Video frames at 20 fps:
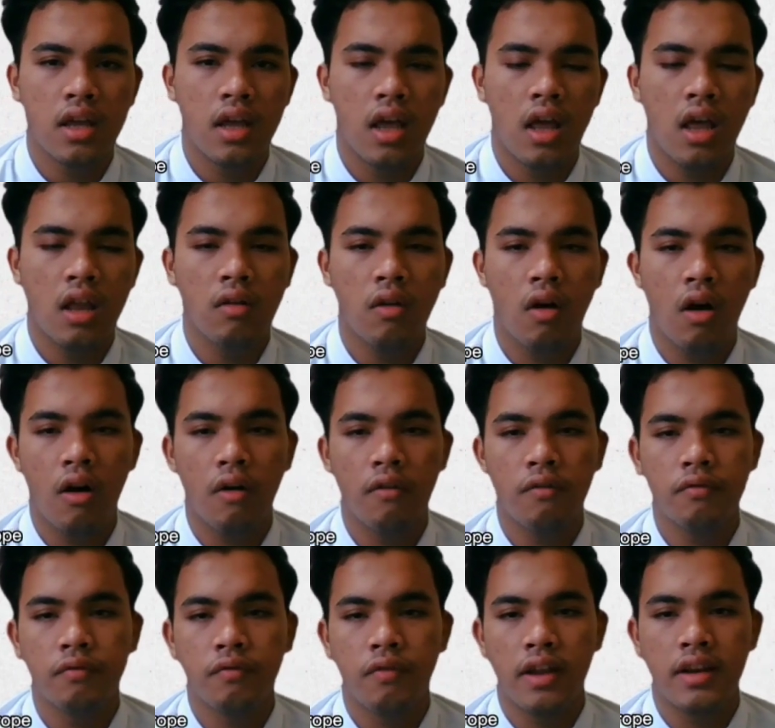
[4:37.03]
health of
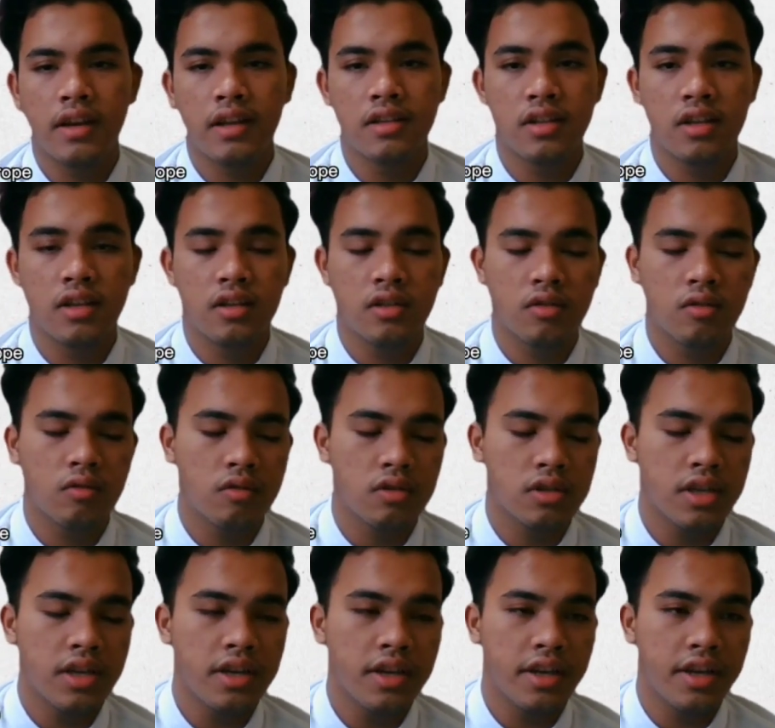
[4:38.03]
financial
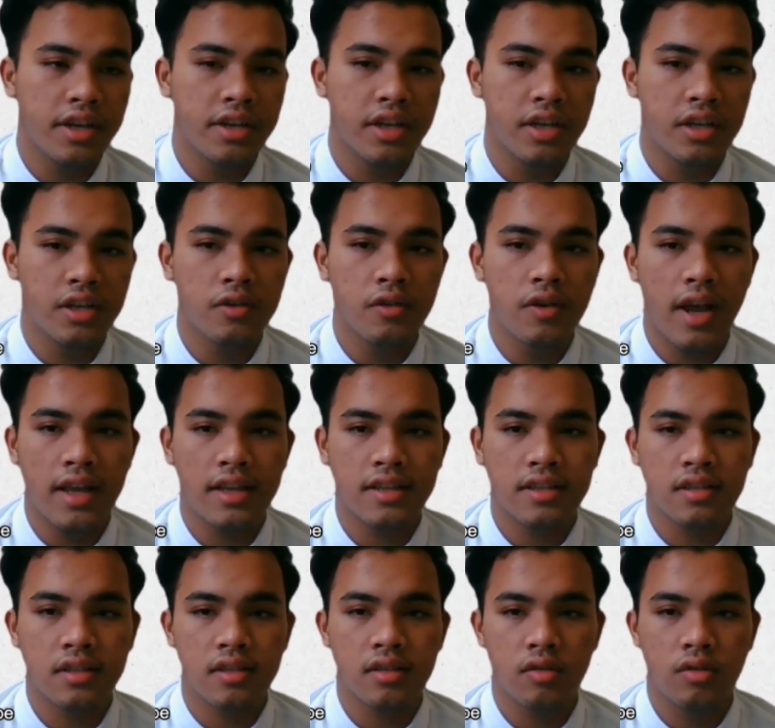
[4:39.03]
institutions in the
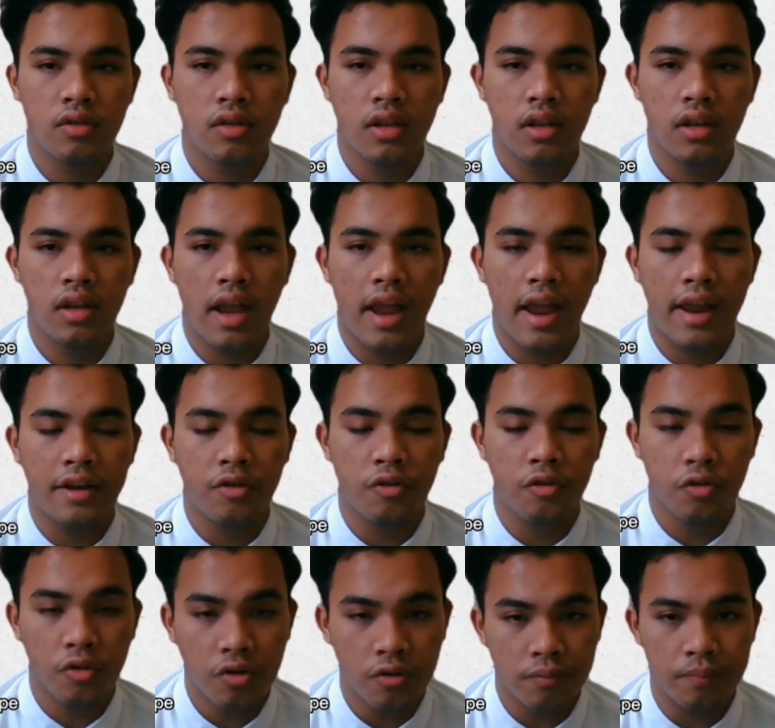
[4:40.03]
US and
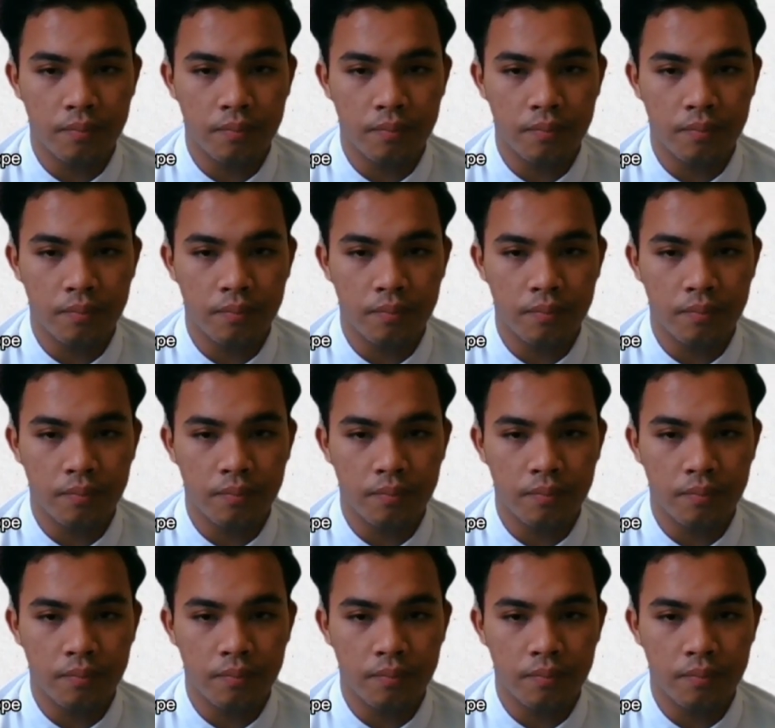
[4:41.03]
Europe.